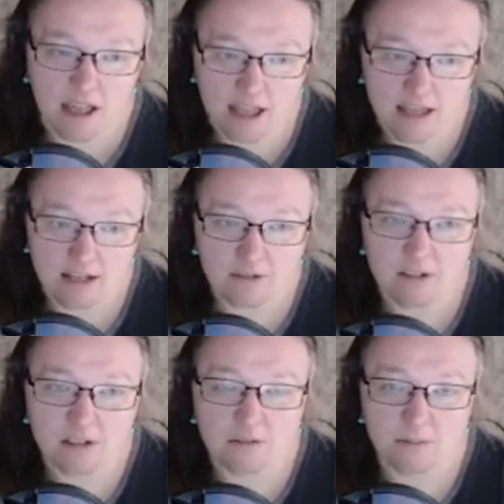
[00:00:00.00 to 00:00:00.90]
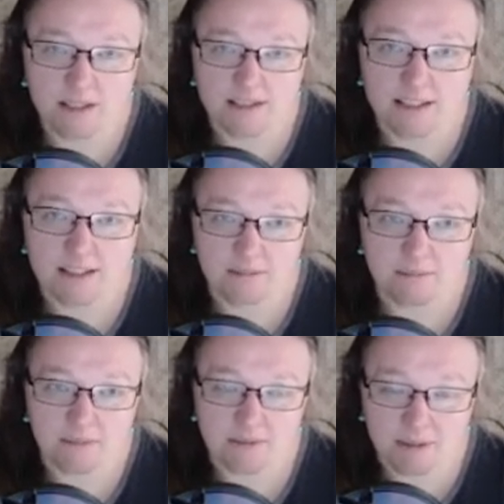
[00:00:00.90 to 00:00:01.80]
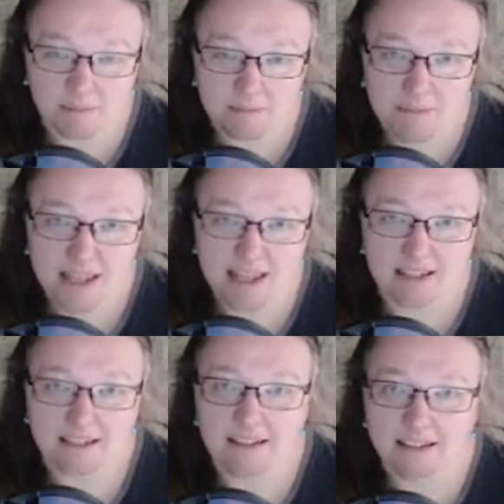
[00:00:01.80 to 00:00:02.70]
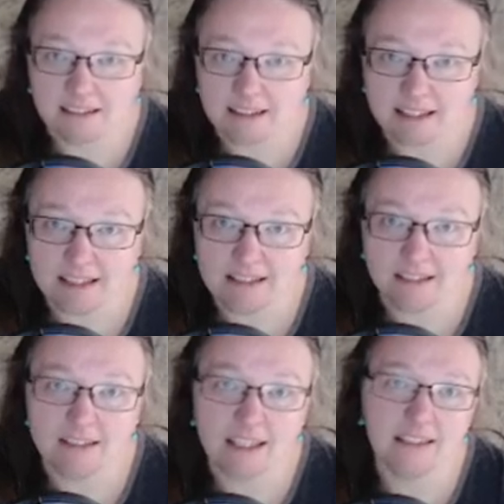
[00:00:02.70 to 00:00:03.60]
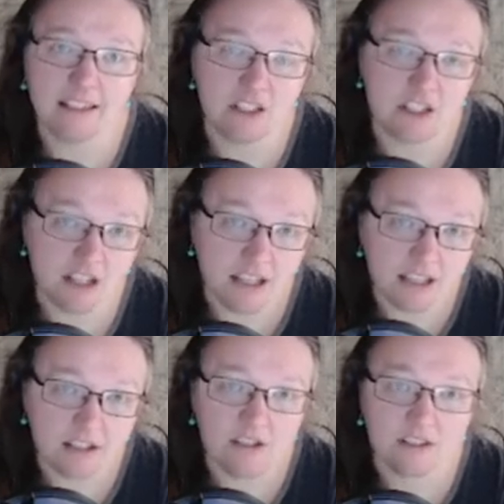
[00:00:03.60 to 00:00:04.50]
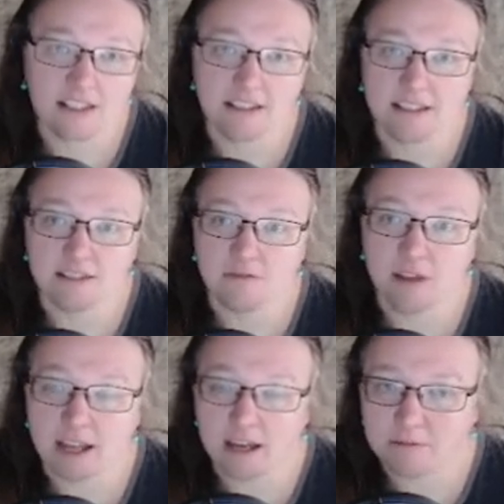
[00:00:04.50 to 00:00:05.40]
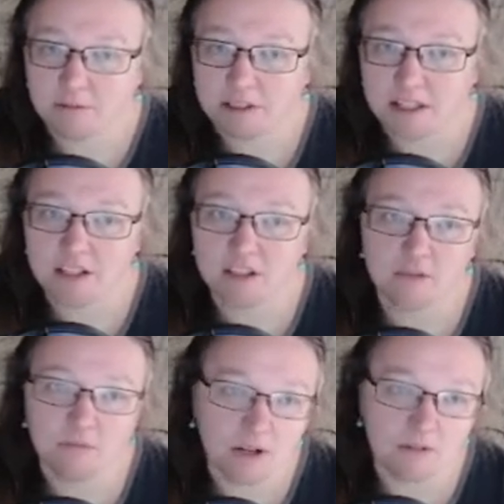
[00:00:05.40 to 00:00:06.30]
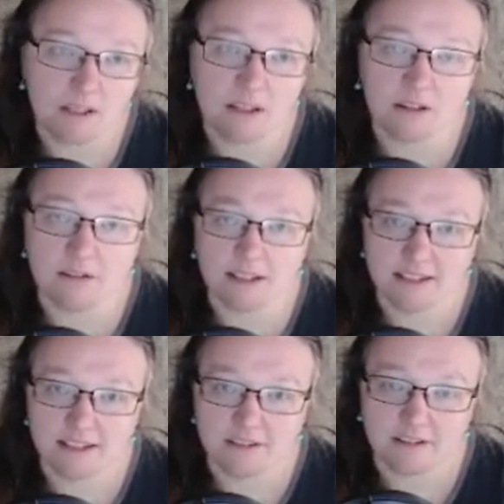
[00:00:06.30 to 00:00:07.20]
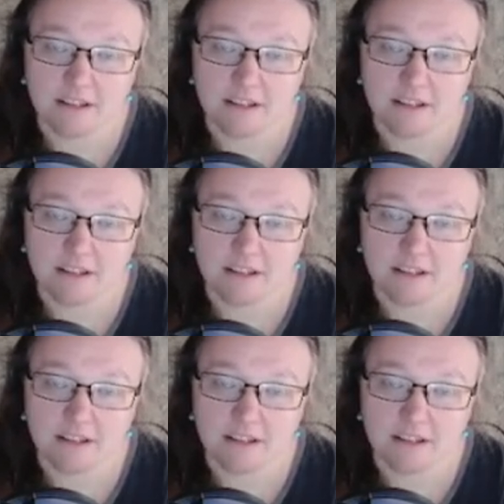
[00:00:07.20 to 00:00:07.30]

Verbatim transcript: In a traditional mindset, the, the men lead. They lead change. They lead how protection, where we go, et cetera.